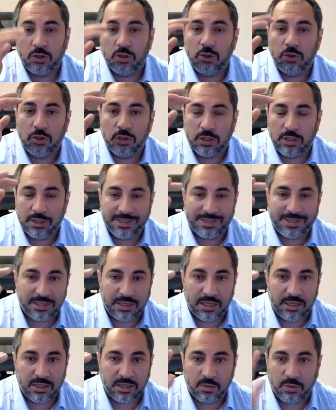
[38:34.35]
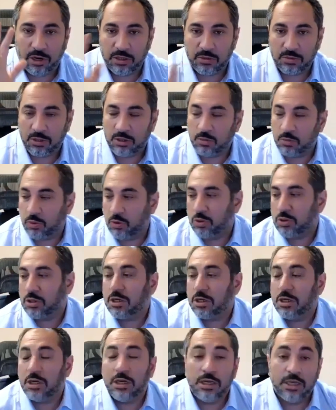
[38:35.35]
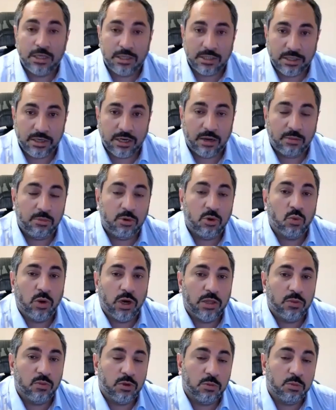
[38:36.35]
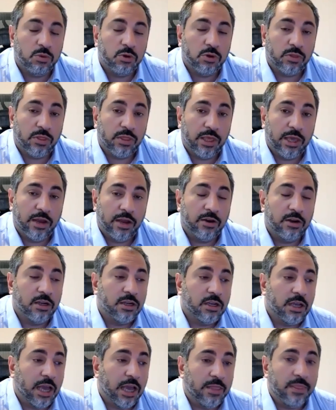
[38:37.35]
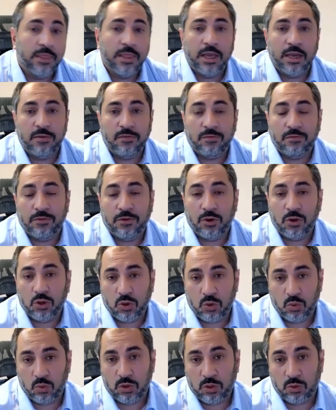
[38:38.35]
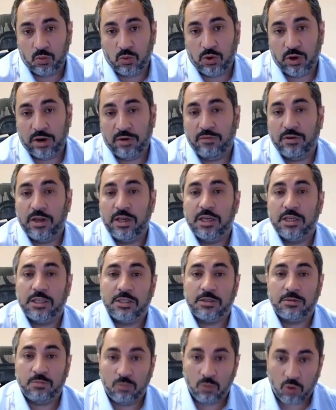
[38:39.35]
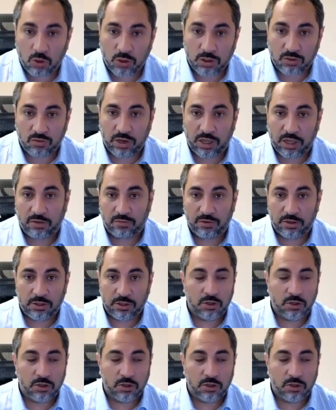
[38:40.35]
Usually the State Department report is the number one we put there, and then follow with whatever is most relevant.